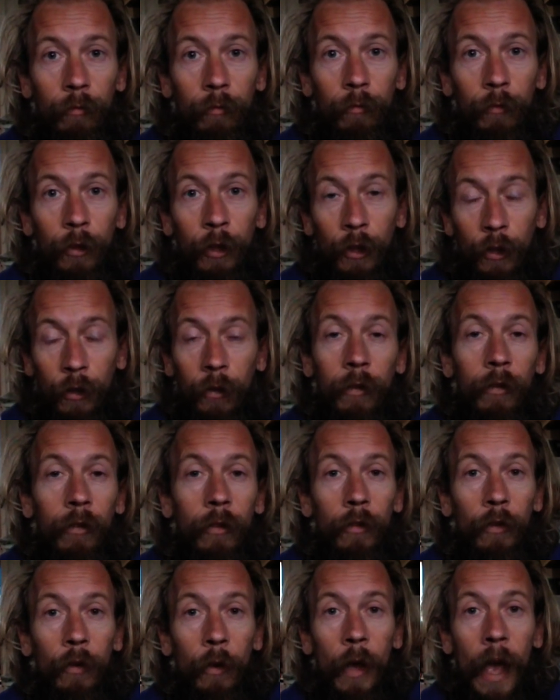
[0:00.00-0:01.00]
you know,
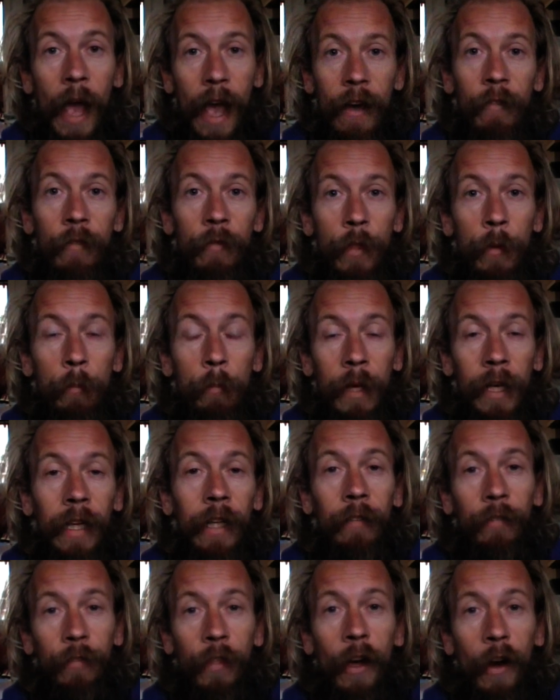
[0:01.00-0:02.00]
to have the
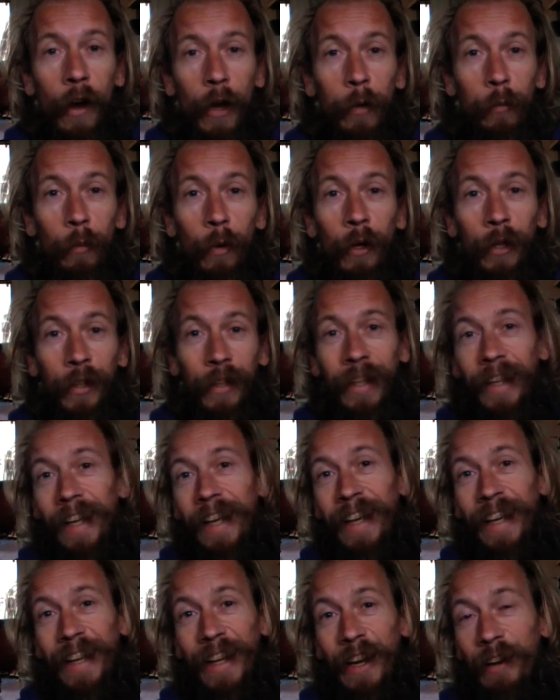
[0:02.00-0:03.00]
belief that I want.
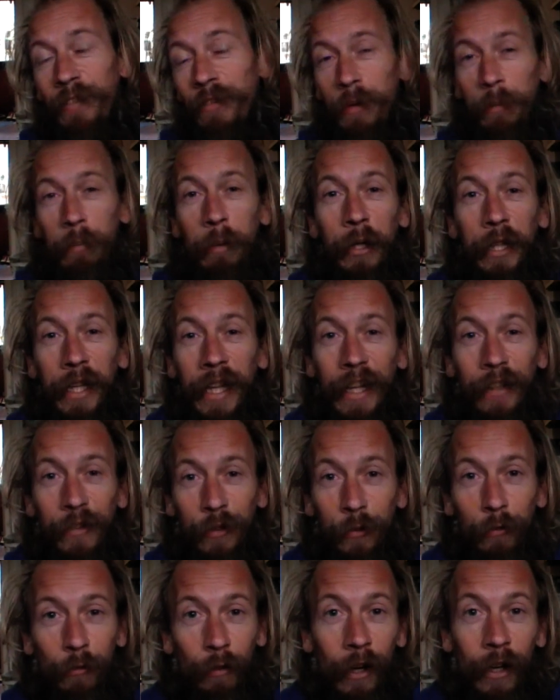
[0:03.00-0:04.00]
Everybody has
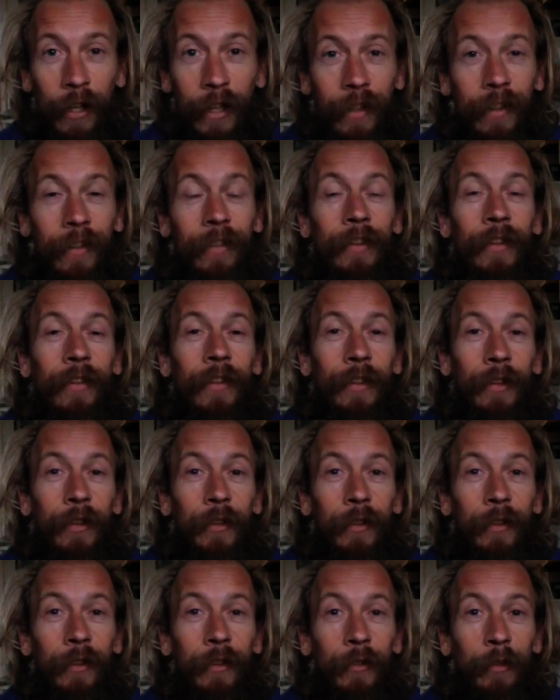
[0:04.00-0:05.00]
a right
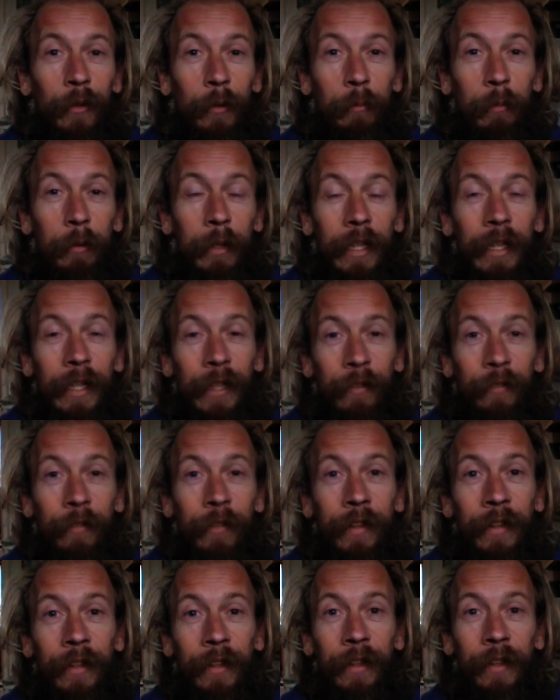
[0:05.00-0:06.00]
to believe
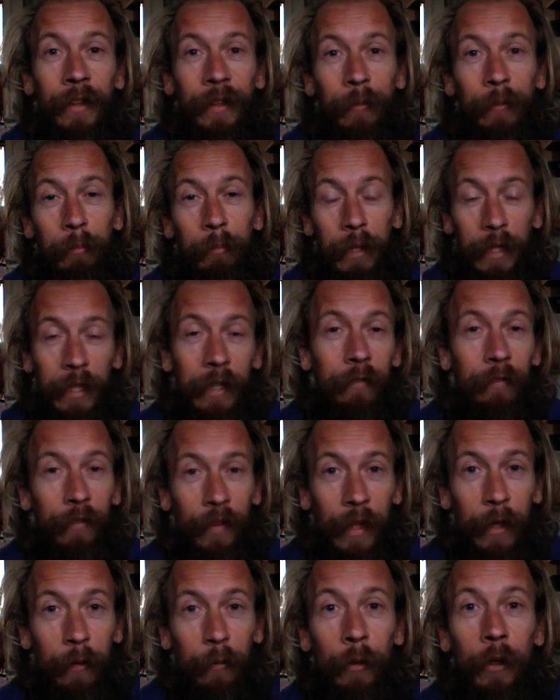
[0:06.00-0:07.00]
in the belief
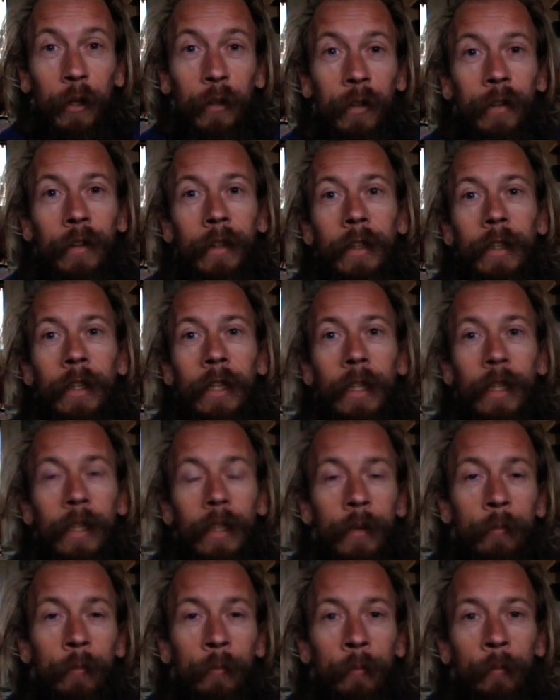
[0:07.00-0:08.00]
they want.
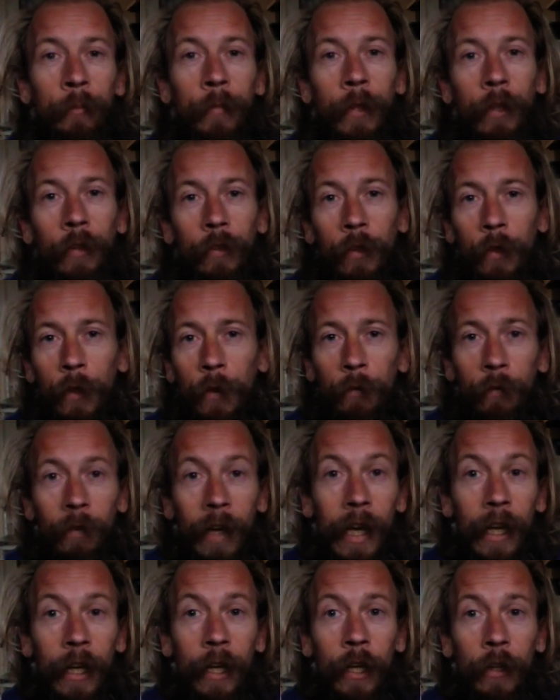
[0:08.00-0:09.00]
So the
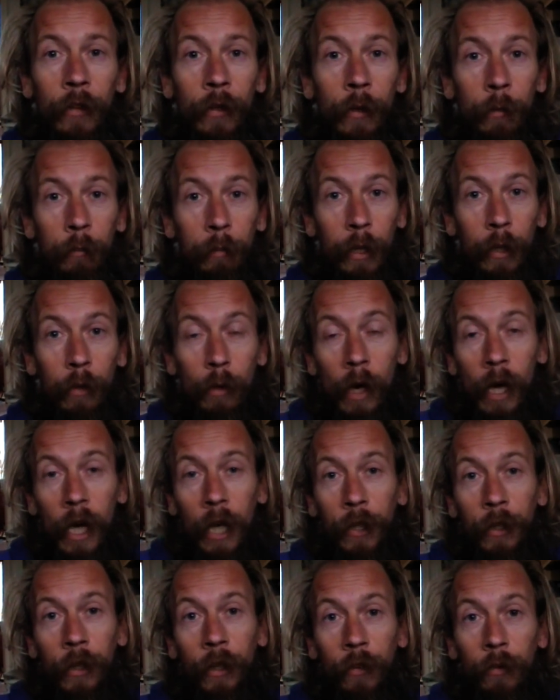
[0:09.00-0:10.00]
flat earth can be quite a
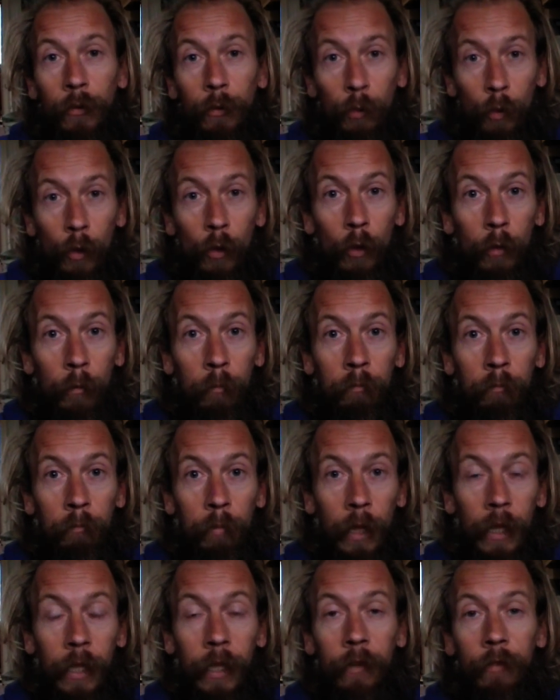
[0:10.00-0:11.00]
nice warm
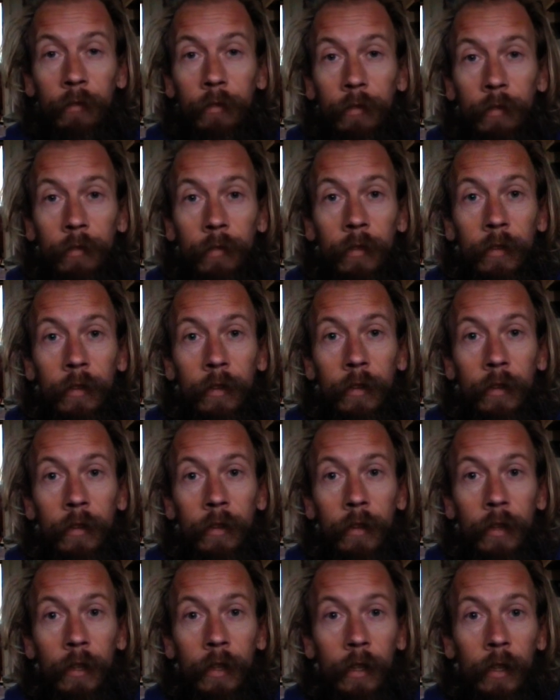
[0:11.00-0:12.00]
belief,
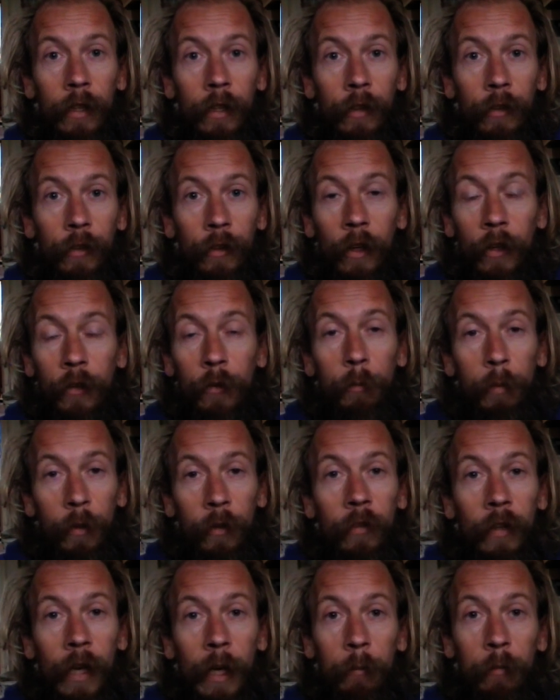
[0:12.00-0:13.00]
nice
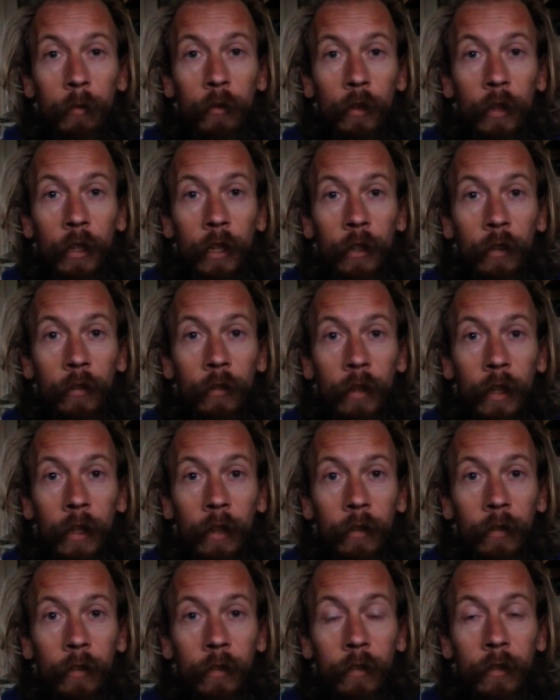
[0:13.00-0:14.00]
perception in a
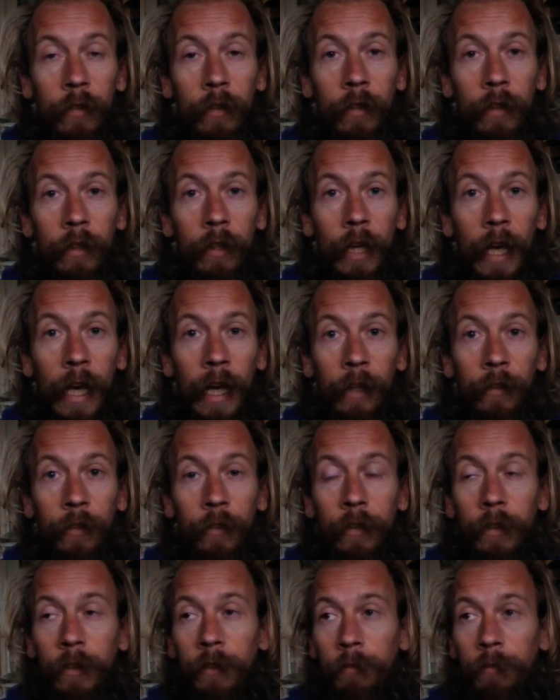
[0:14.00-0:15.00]
sense. And